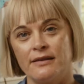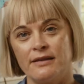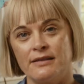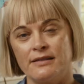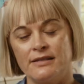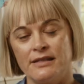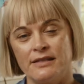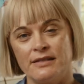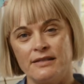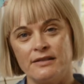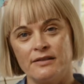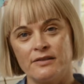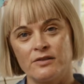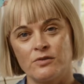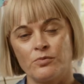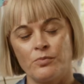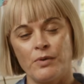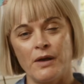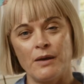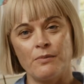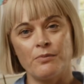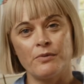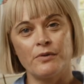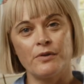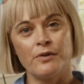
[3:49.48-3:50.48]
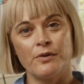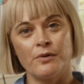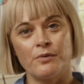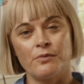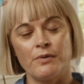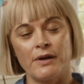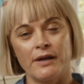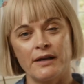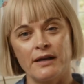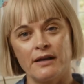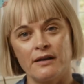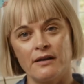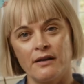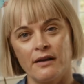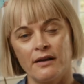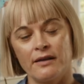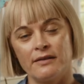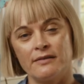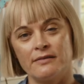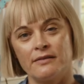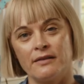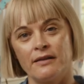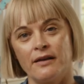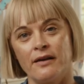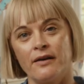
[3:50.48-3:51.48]
Indigenous people who
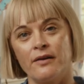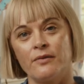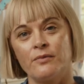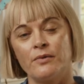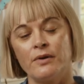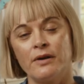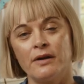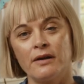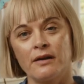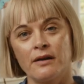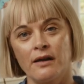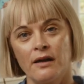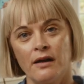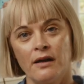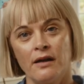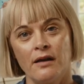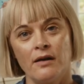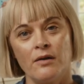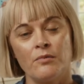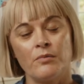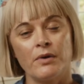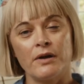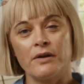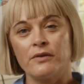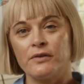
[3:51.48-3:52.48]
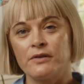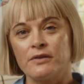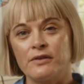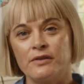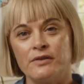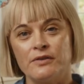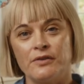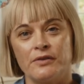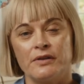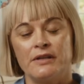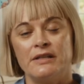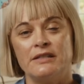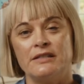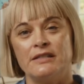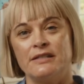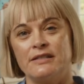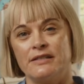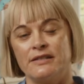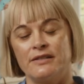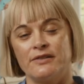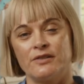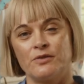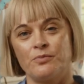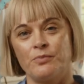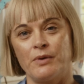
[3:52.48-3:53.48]
recognise the artwork, but also
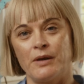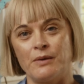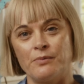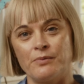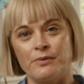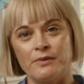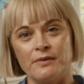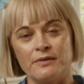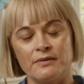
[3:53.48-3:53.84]
non-Indigenous people